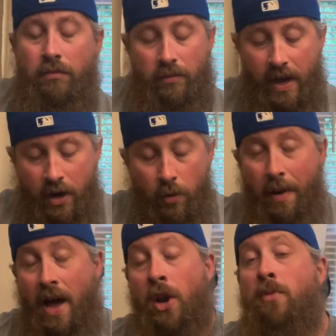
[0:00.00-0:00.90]
They know
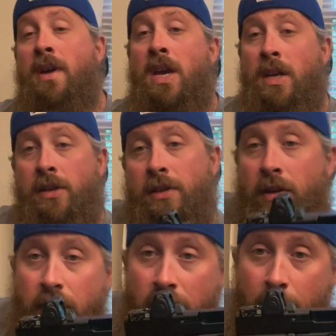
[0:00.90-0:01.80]
by no means
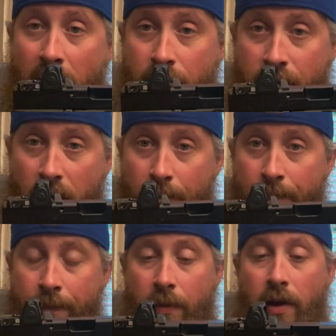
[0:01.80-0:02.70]
did a bad job.
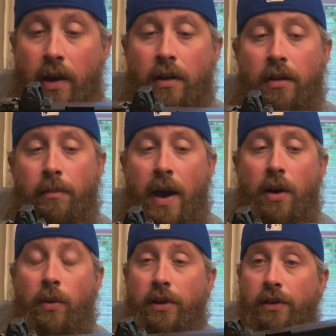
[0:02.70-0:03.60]
Okay,
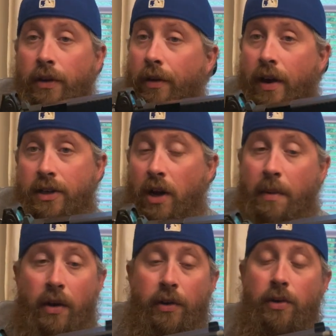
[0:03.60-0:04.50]
BattleWorks did a great job.
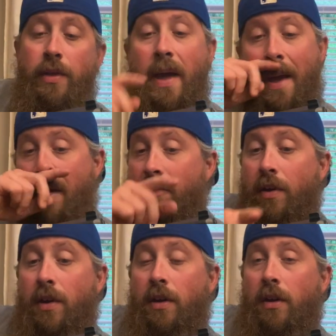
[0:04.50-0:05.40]
I don't know who they have
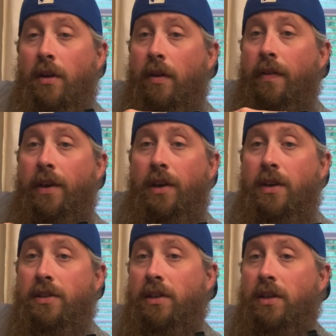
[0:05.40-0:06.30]
that
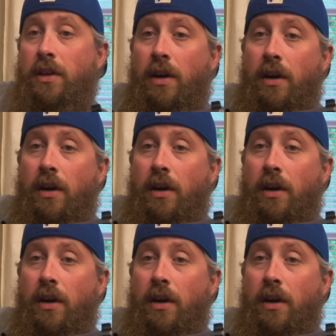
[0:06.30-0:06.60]
does the